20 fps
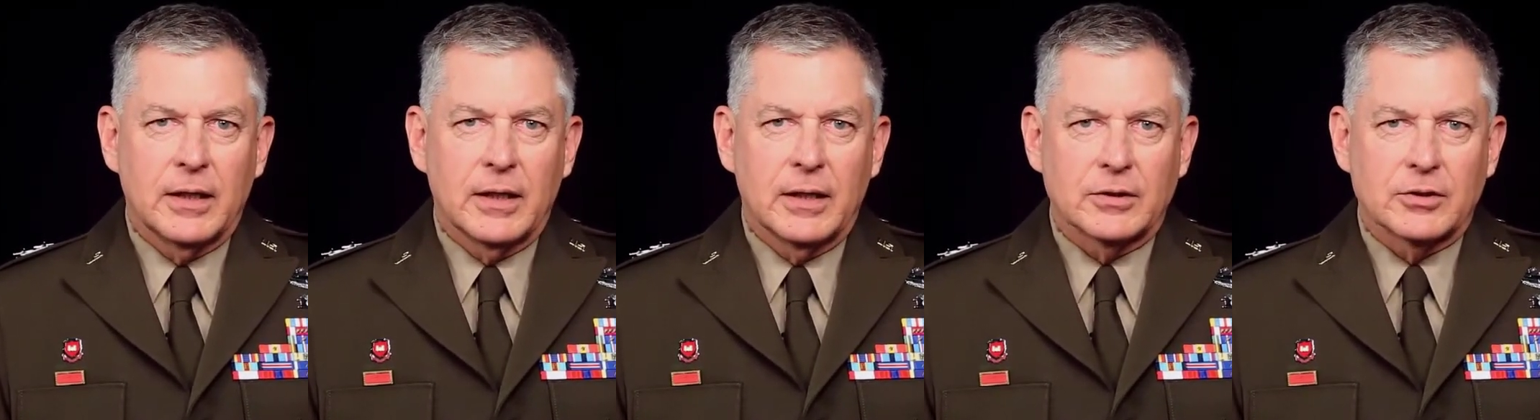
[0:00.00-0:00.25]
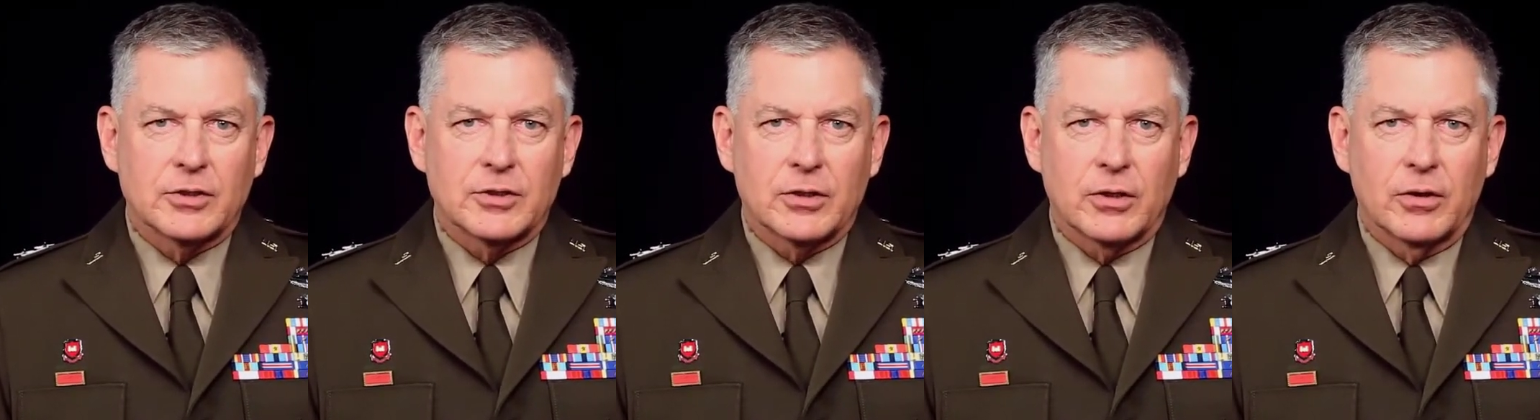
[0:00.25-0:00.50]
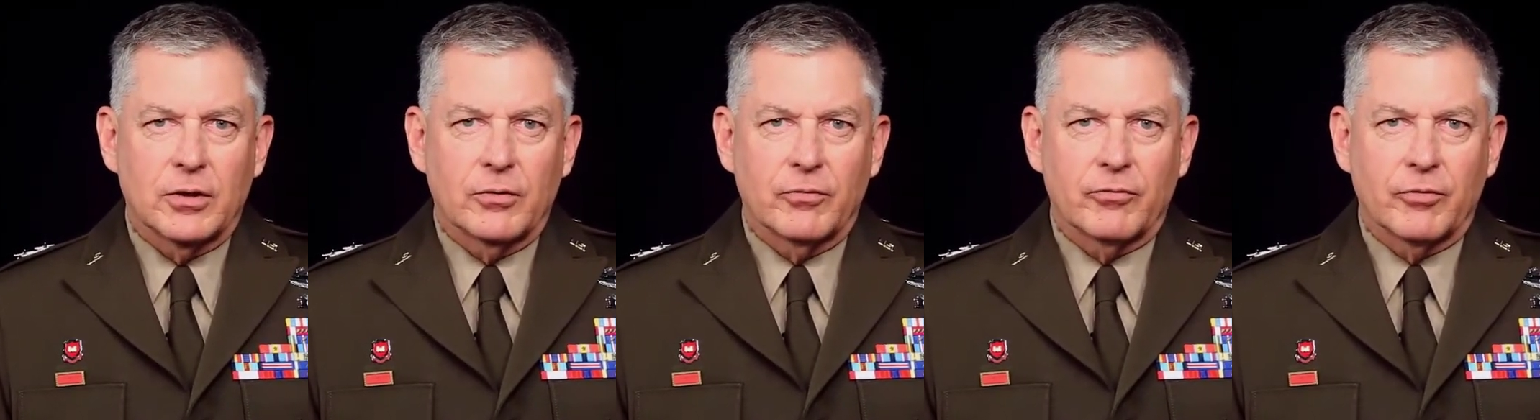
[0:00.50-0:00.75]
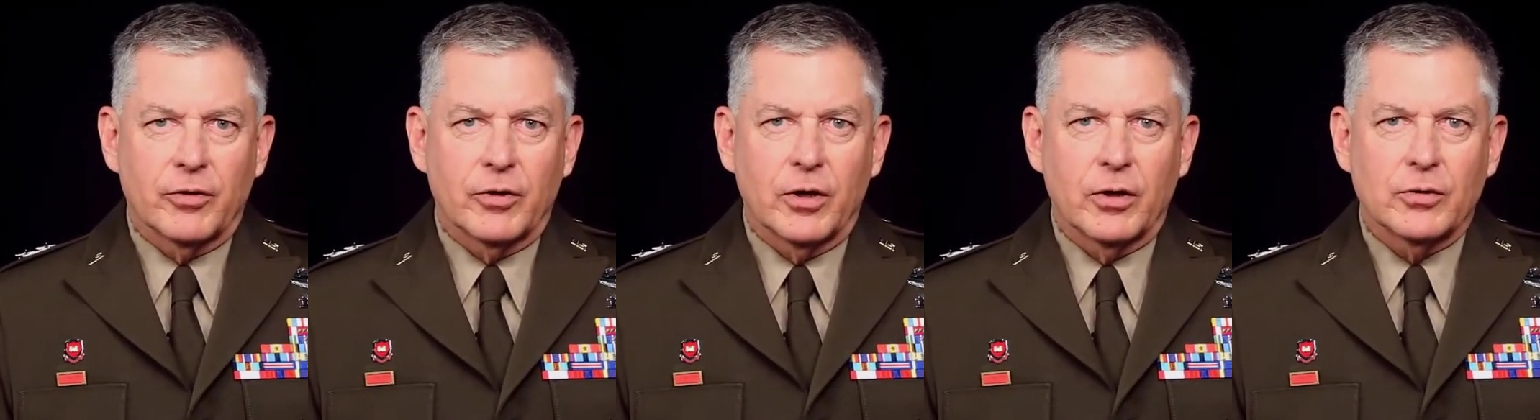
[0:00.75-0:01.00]
And so
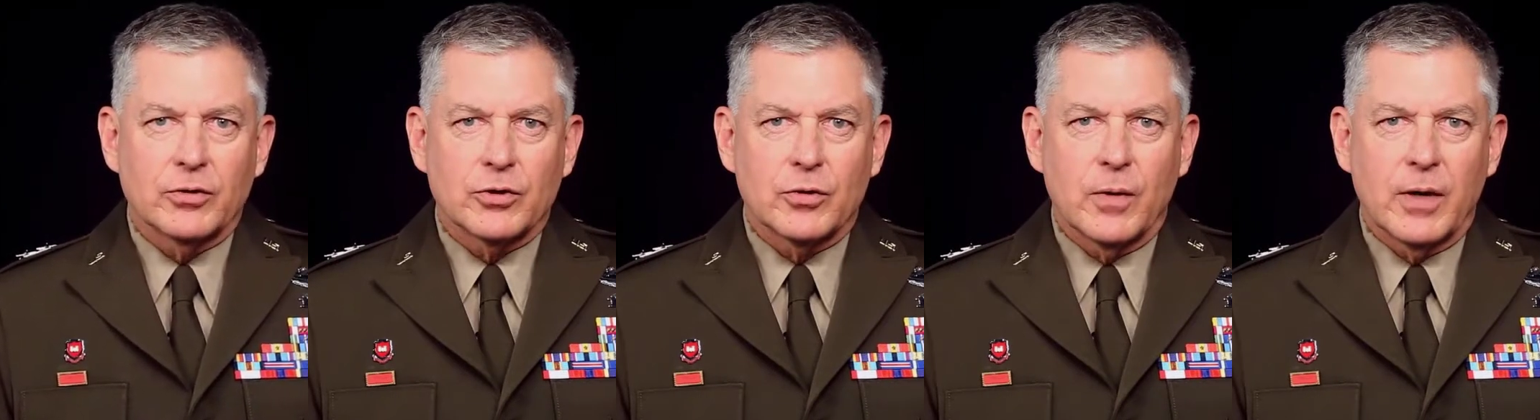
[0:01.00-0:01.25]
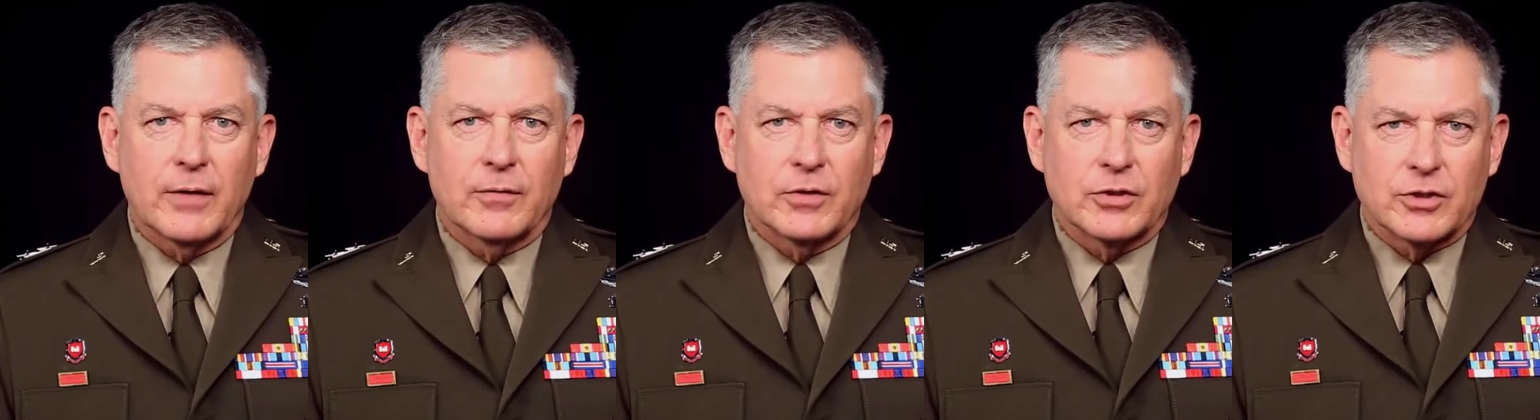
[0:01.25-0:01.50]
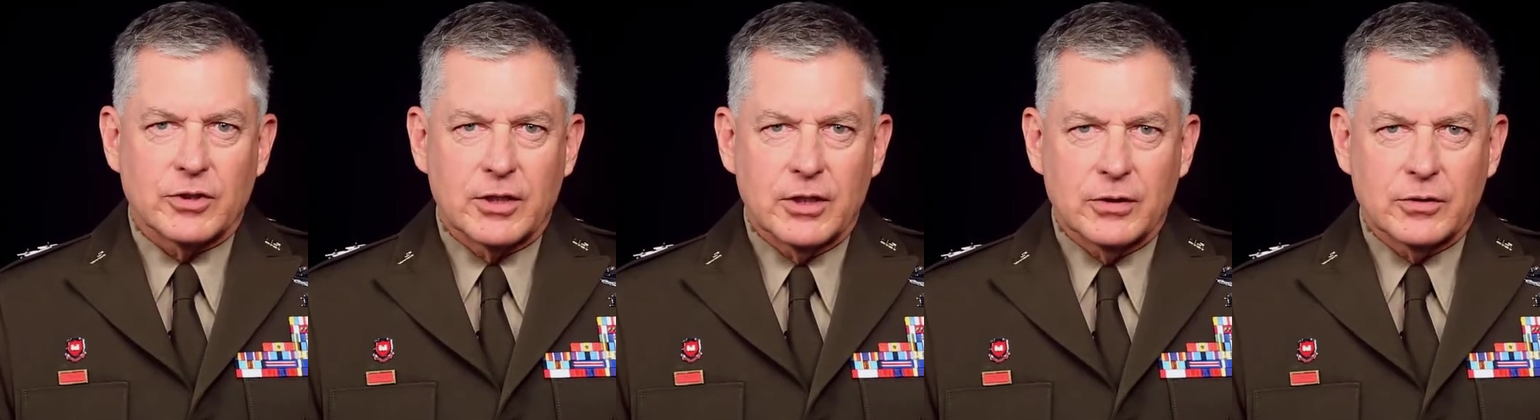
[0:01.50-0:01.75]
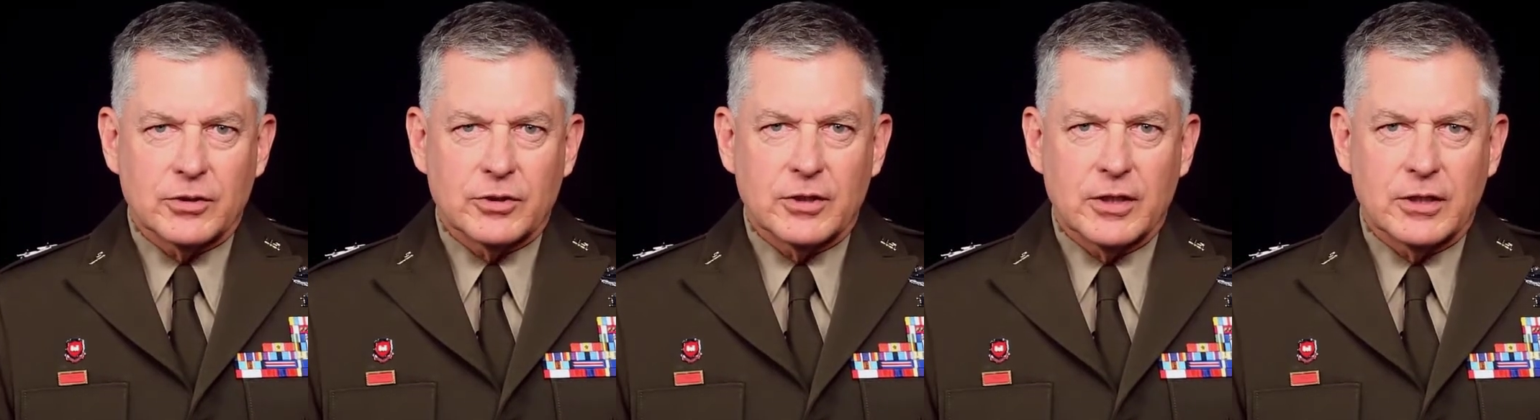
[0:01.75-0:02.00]
for those who have the
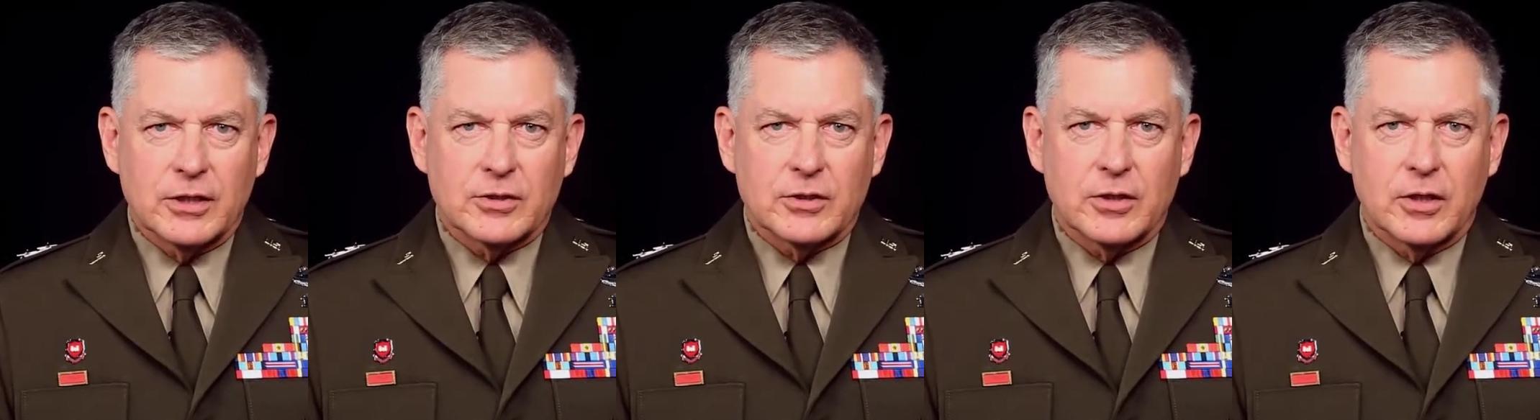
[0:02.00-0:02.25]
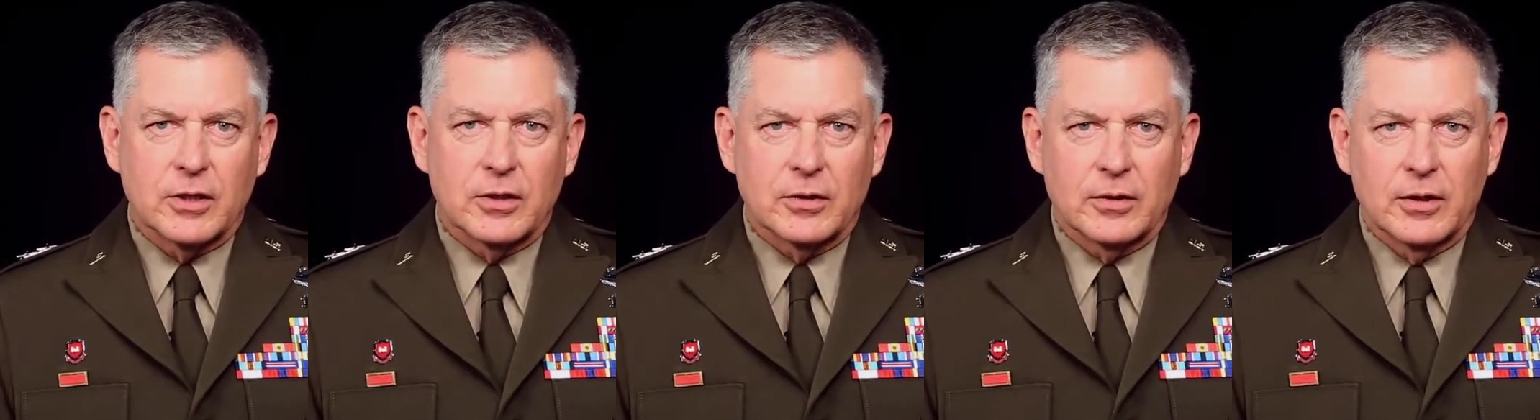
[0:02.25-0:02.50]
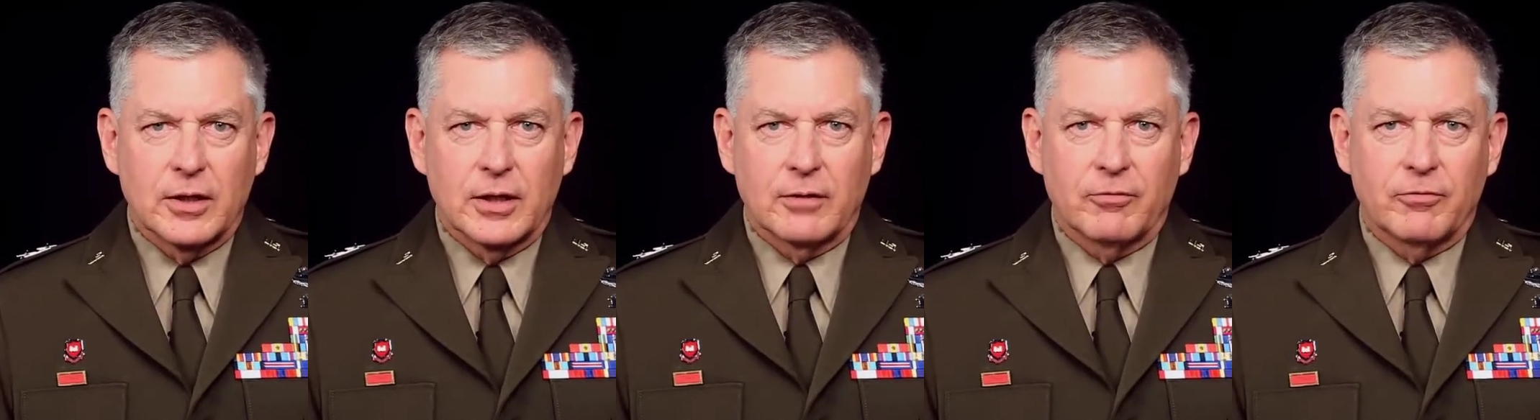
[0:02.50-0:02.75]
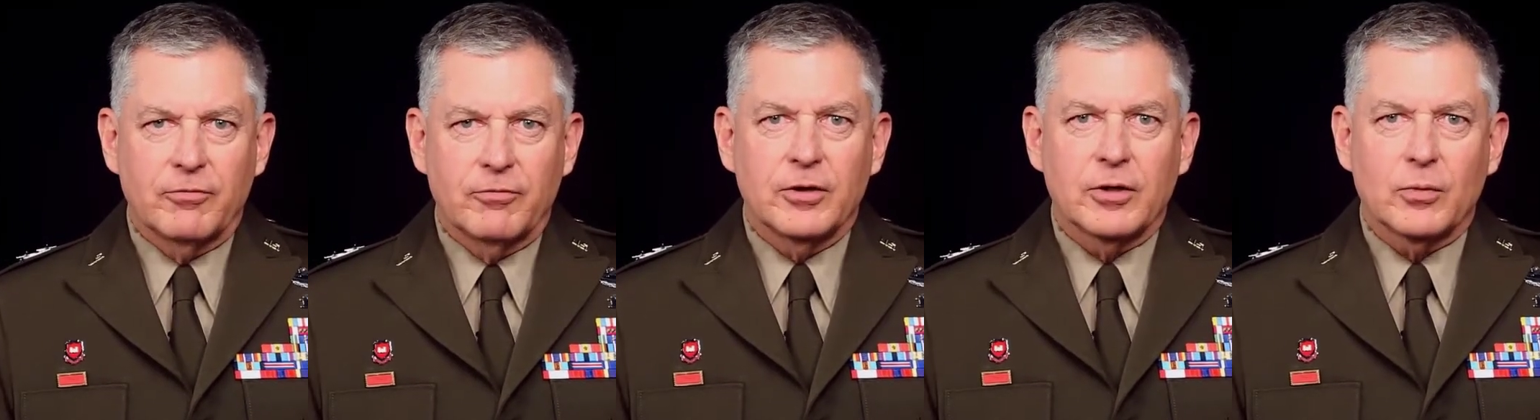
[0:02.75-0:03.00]
skill sets that,
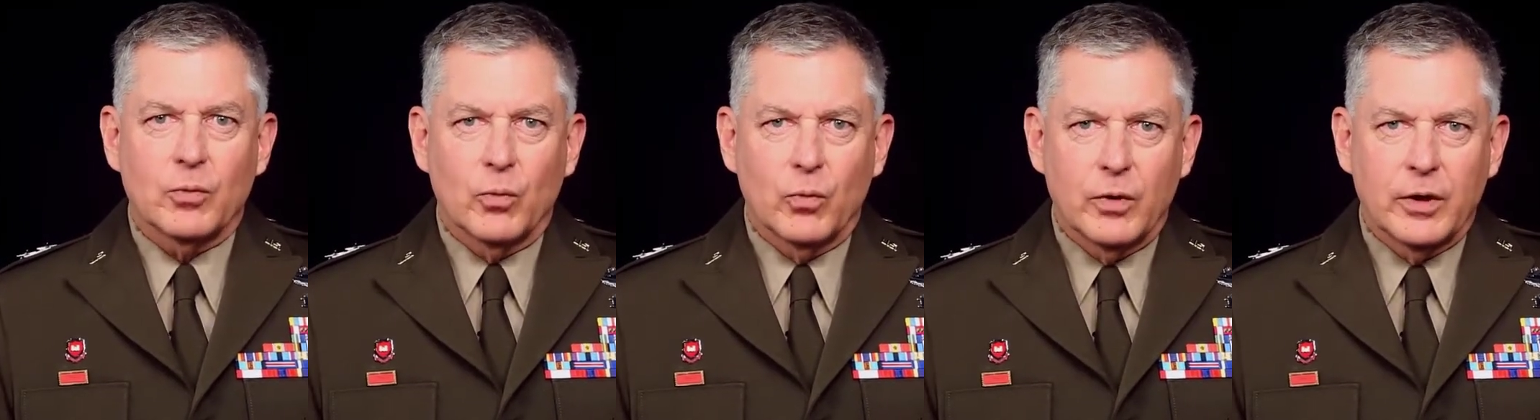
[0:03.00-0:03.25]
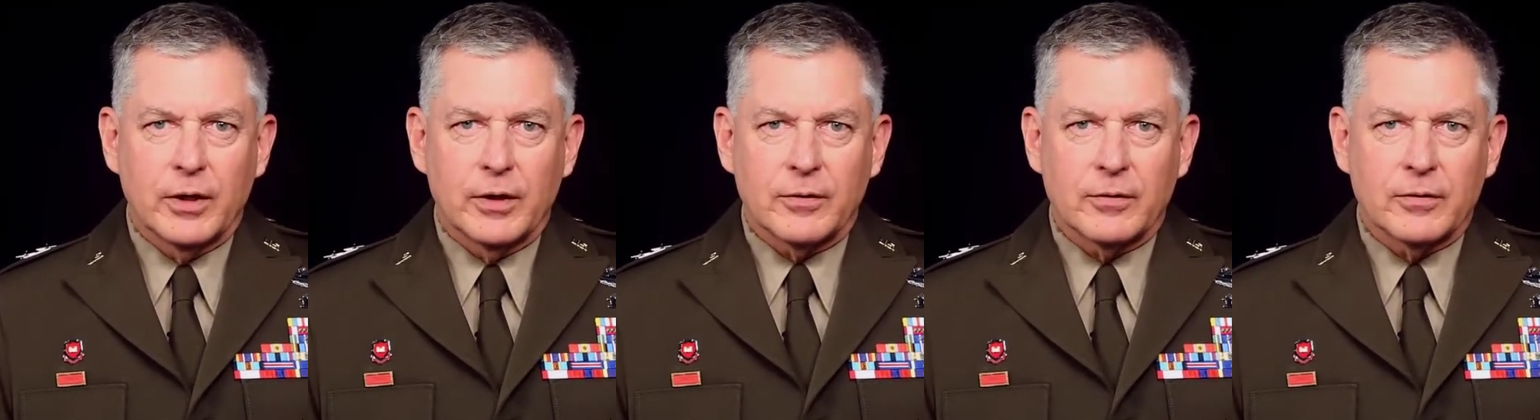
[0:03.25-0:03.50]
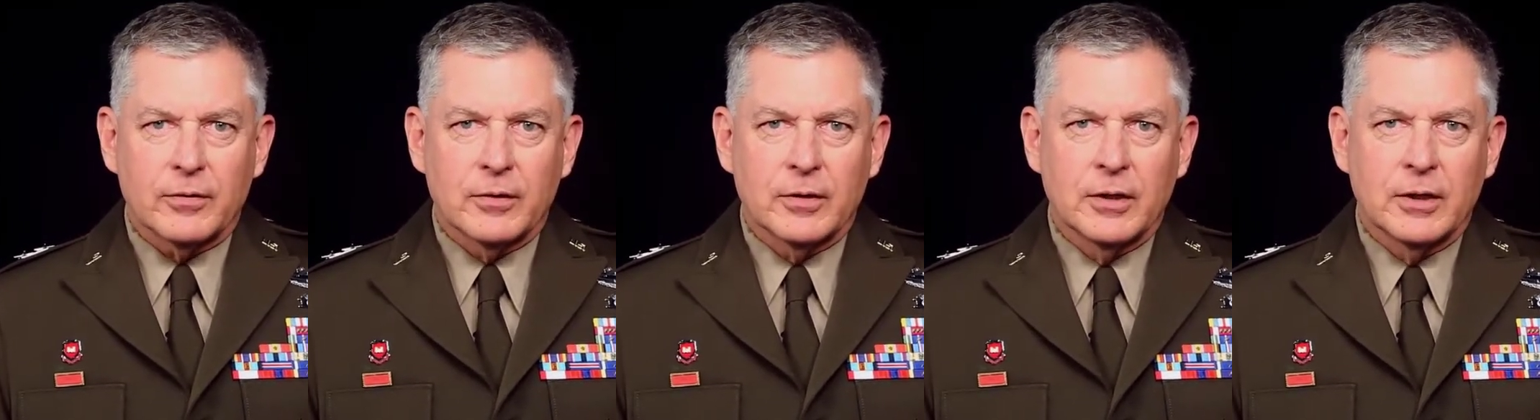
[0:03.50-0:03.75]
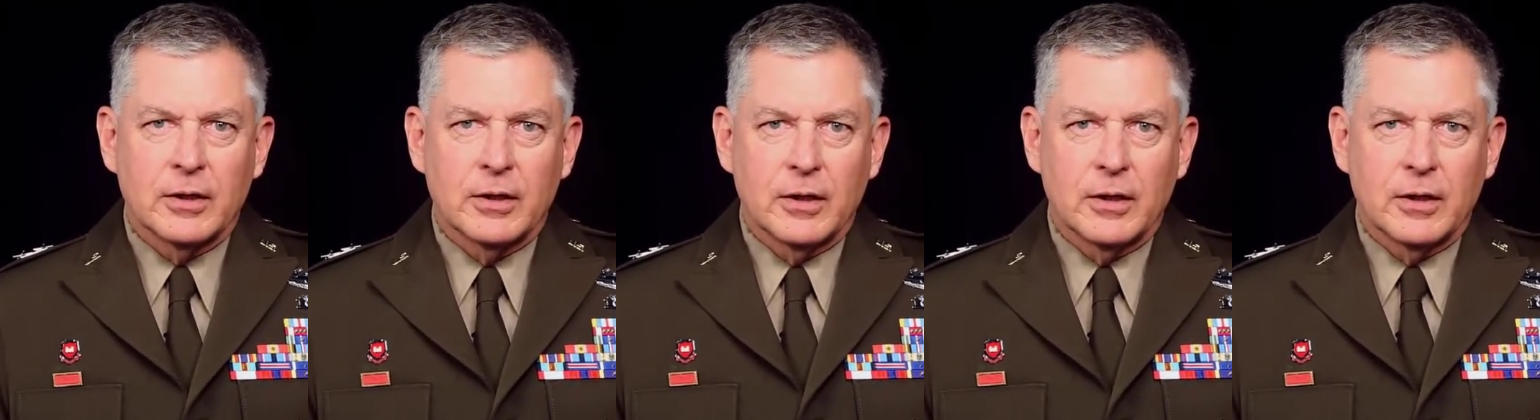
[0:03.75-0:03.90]
that fit with